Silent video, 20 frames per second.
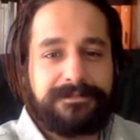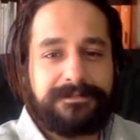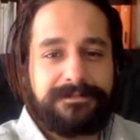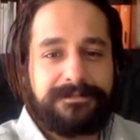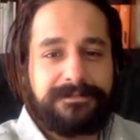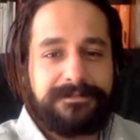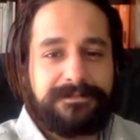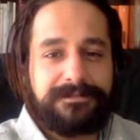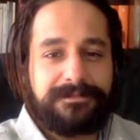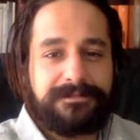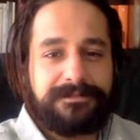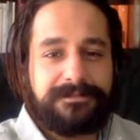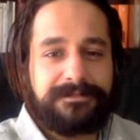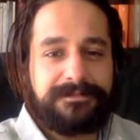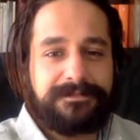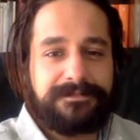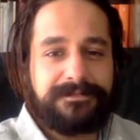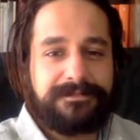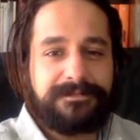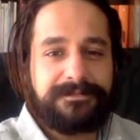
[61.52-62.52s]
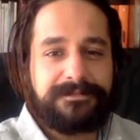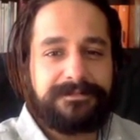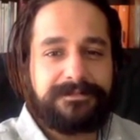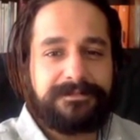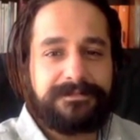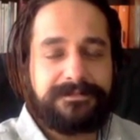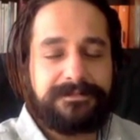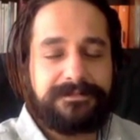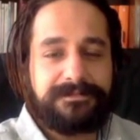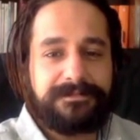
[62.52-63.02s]

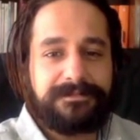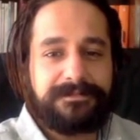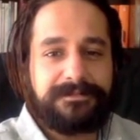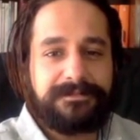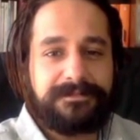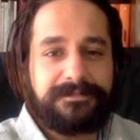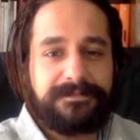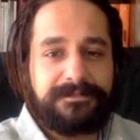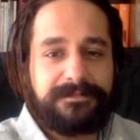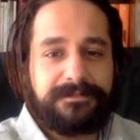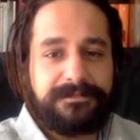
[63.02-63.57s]
[no speech]